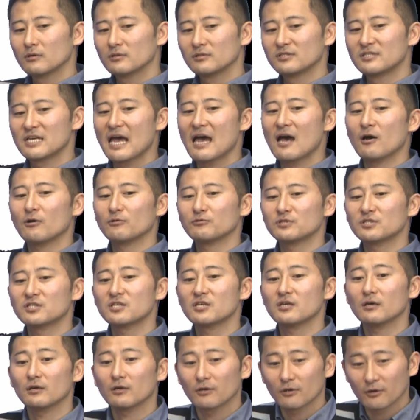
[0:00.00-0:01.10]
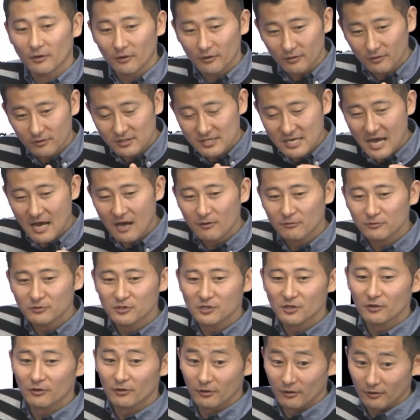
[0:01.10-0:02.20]
down to earth, down
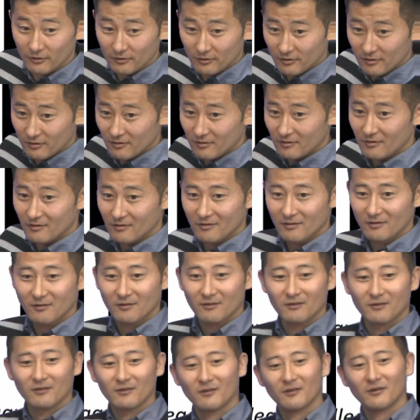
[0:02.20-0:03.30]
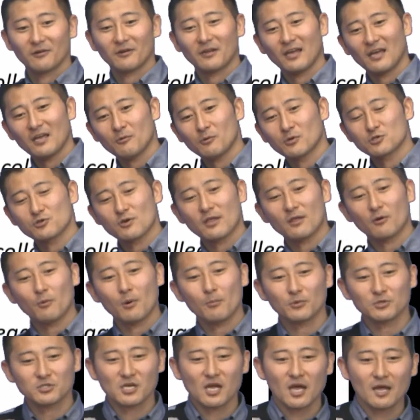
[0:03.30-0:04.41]
to earth. Okay, you want to try that one
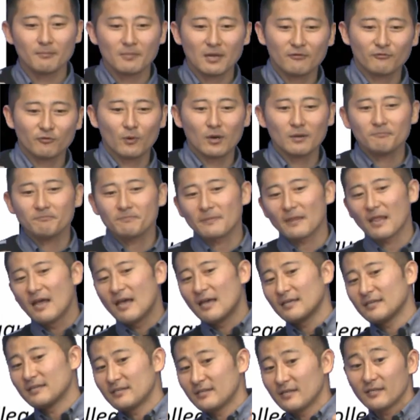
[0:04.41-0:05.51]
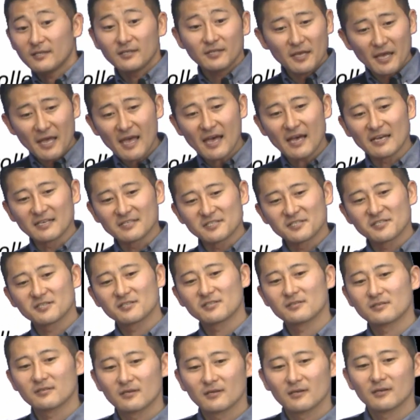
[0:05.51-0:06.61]
more time, everyone?
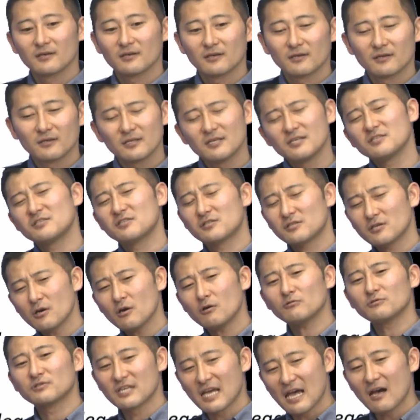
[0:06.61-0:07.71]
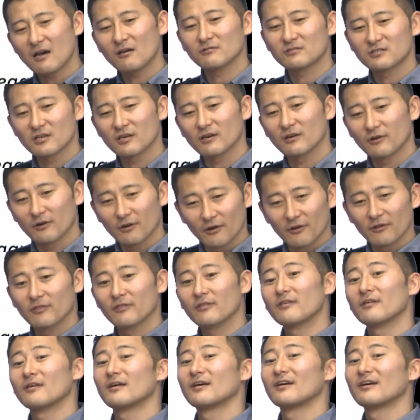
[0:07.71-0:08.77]
Yes, he's so down to earth.